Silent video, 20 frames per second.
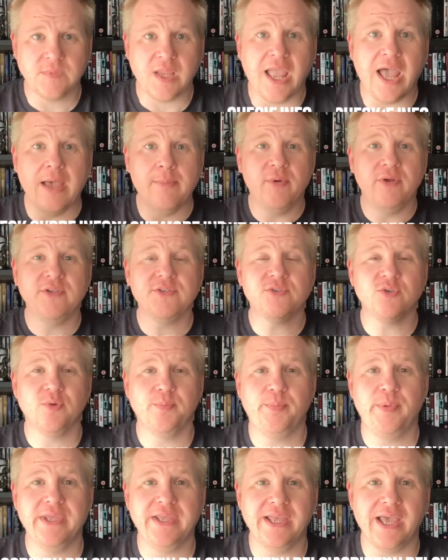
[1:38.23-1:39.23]
I'm also a
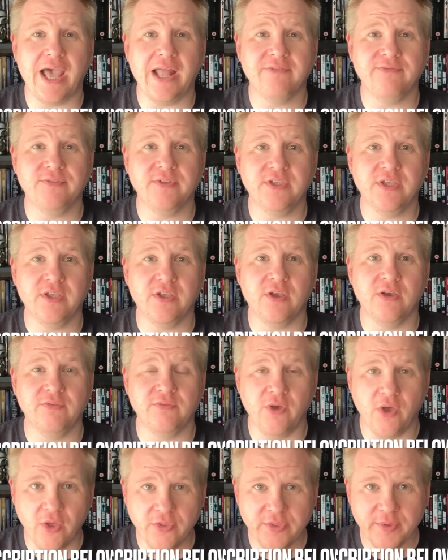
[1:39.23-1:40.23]
big advocate of
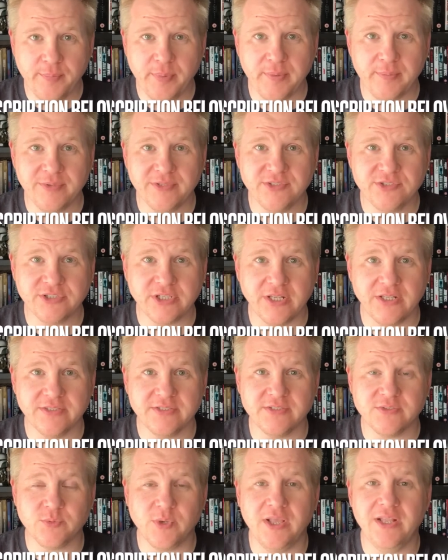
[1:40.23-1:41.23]
other people's channels
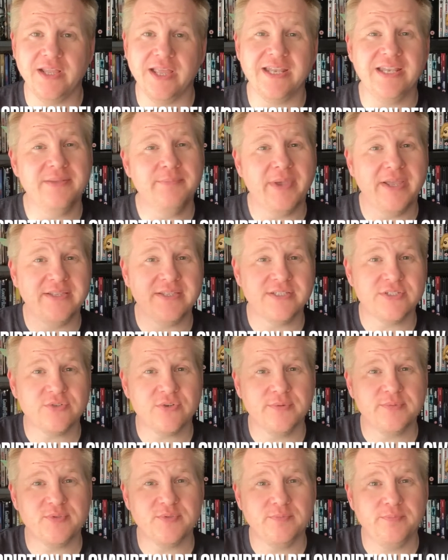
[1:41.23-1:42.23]
as well, and in my
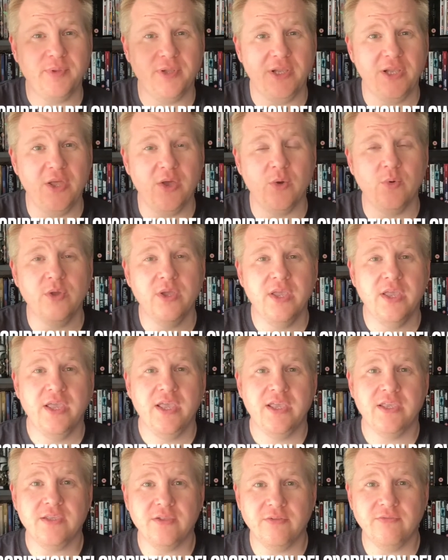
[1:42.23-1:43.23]
description below,
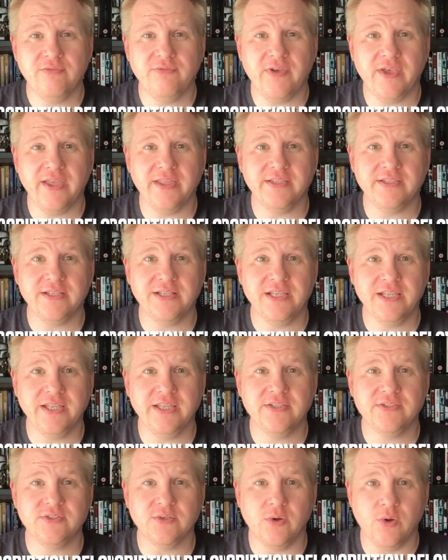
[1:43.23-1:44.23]
you'll find a
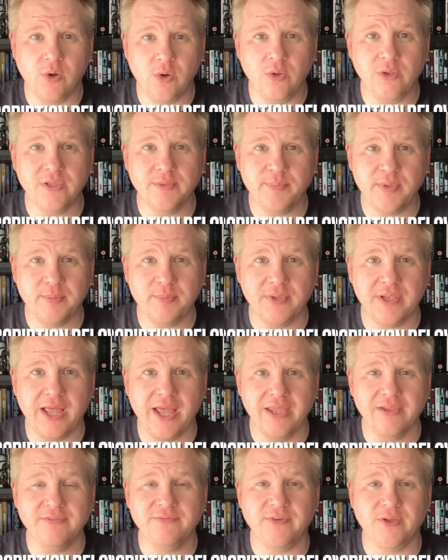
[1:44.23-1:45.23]
link to all the people
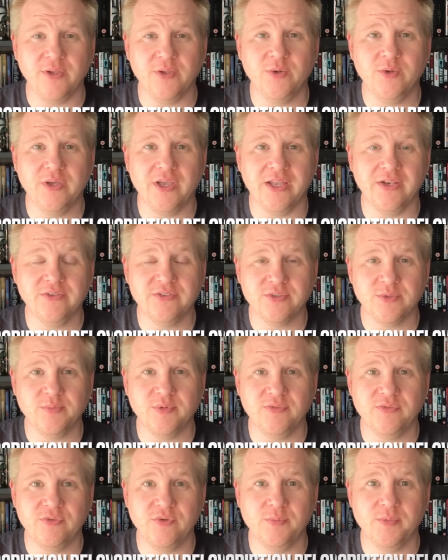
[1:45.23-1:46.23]
I follow and some
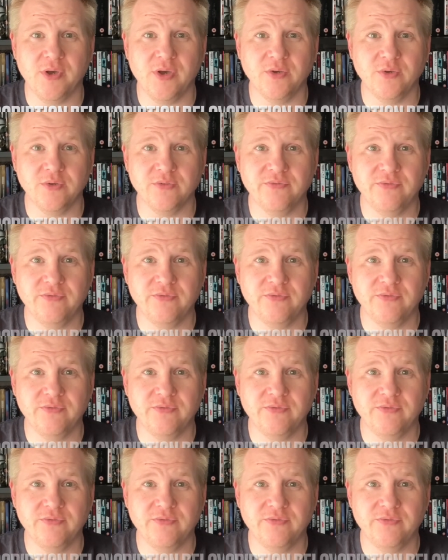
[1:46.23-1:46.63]
of whom are good